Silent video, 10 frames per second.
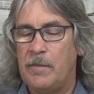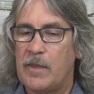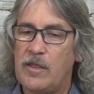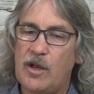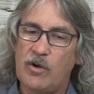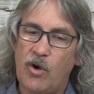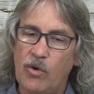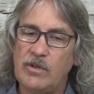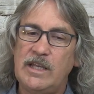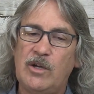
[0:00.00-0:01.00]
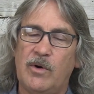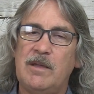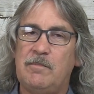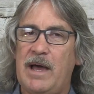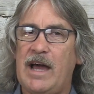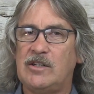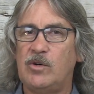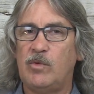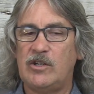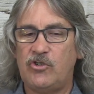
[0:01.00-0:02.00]
They're only going back
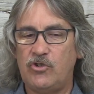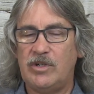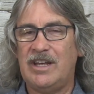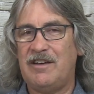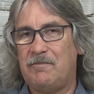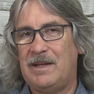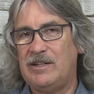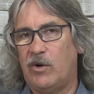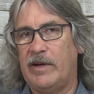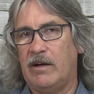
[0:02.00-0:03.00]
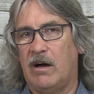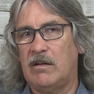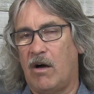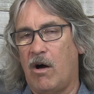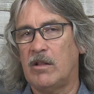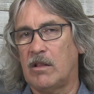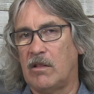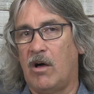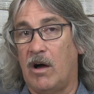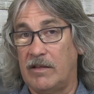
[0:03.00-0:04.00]
to what should have been going on all
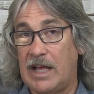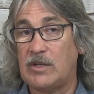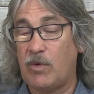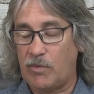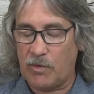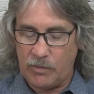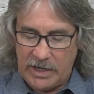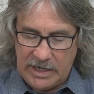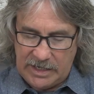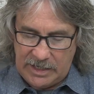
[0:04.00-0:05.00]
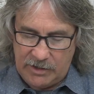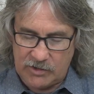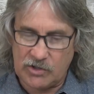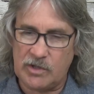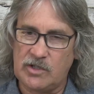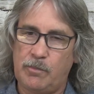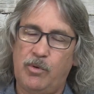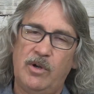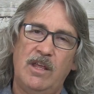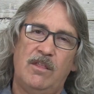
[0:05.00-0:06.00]
along. That's what we're reading here. So it's a
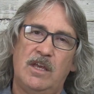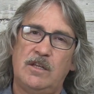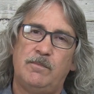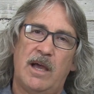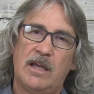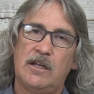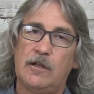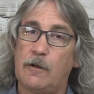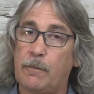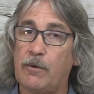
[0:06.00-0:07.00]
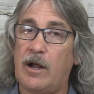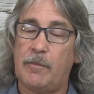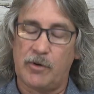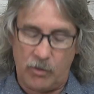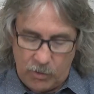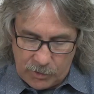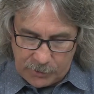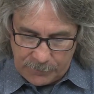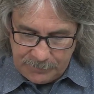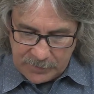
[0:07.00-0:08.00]
putting things back into their proper
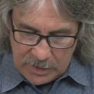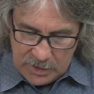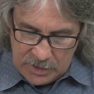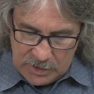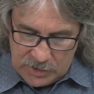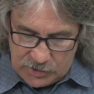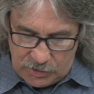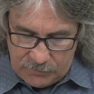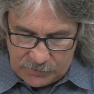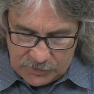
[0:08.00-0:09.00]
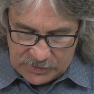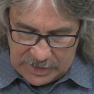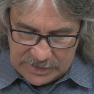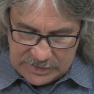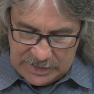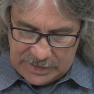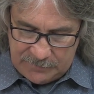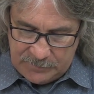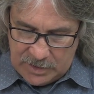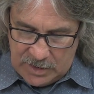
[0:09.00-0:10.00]
order. So verse
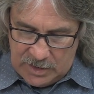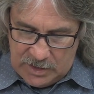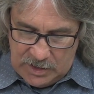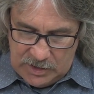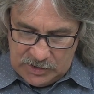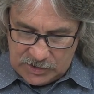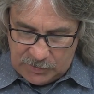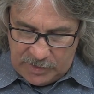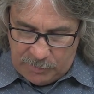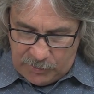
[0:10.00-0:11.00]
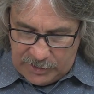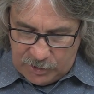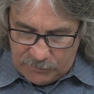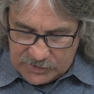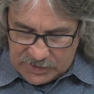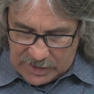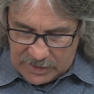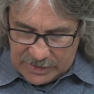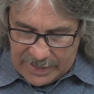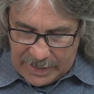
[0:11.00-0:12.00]
18, so he appointed oversight
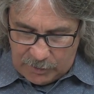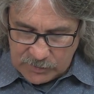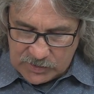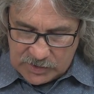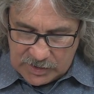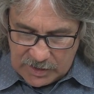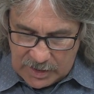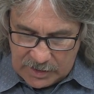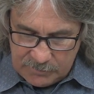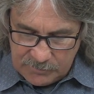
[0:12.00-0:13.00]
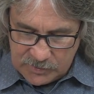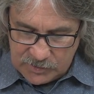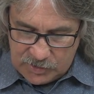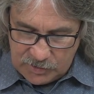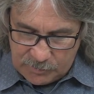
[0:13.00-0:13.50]
of the house to the